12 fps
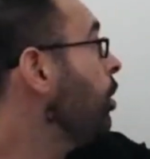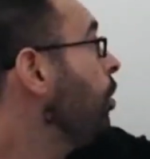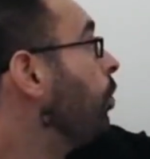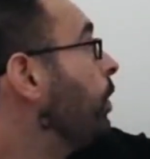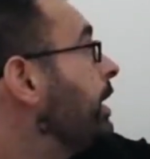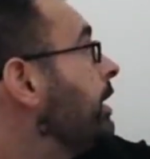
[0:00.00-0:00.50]

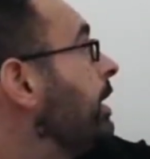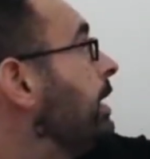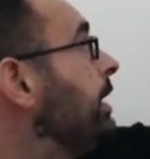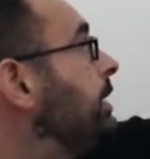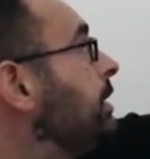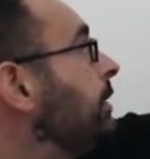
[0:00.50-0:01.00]
We
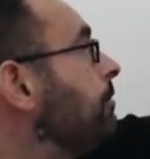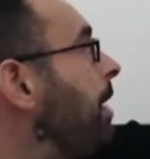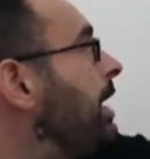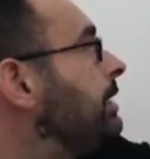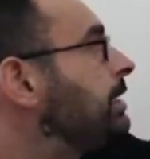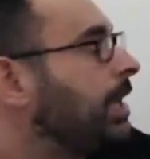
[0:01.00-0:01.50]
need to
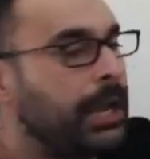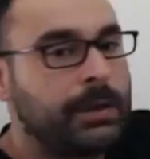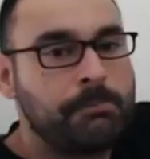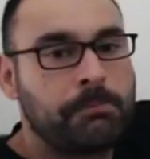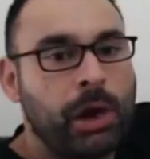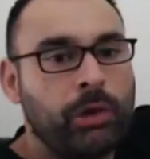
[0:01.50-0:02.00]

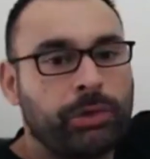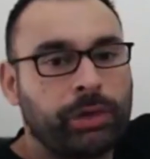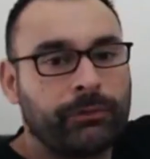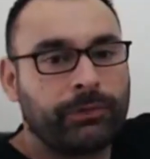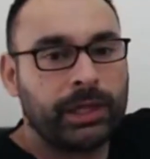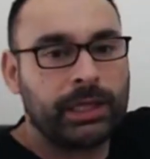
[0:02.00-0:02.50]
maintain both
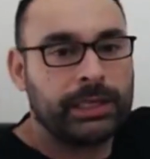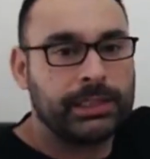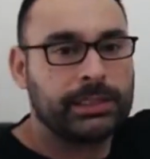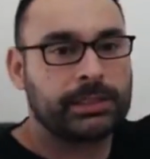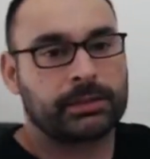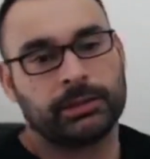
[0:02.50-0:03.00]
of
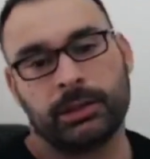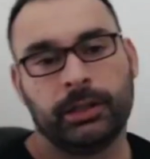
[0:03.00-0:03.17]
these.